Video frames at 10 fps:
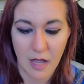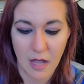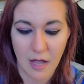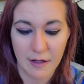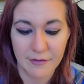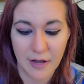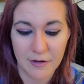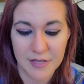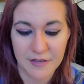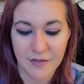of
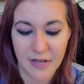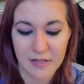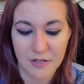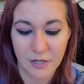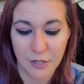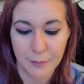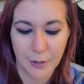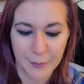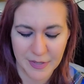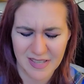our defects to good
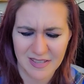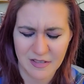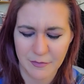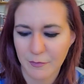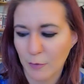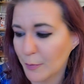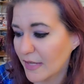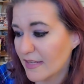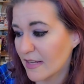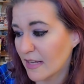purpose,
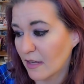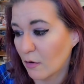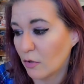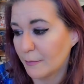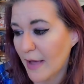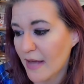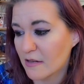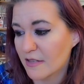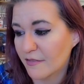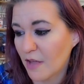replacing old
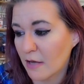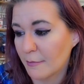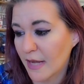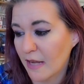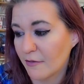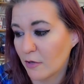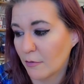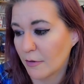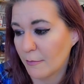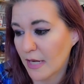patterns of thought and behavior
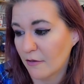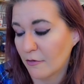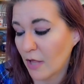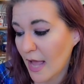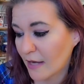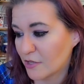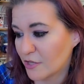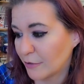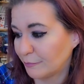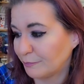with meaningful
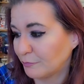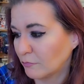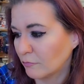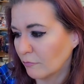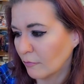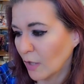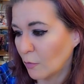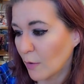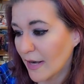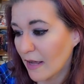action.
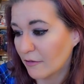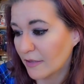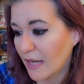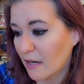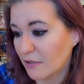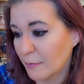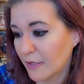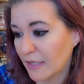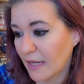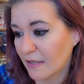Write out character
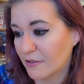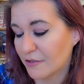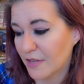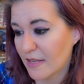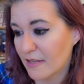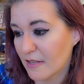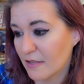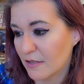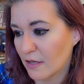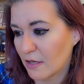building
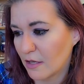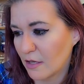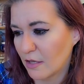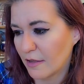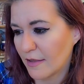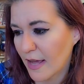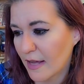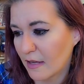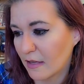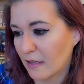exercises
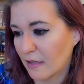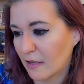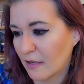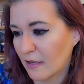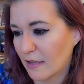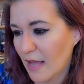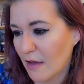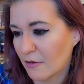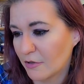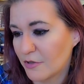that
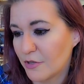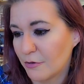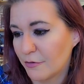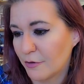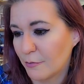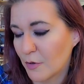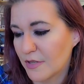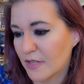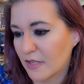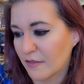counter 2 of your
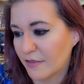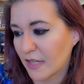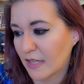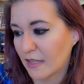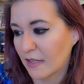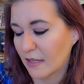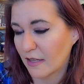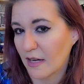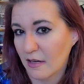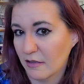most significant
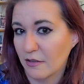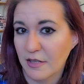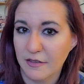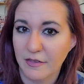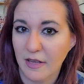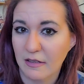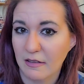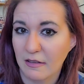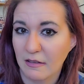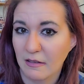character
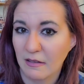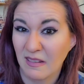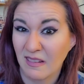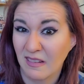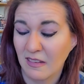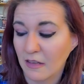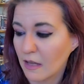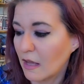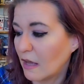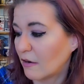defects.
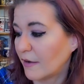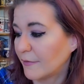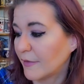All right.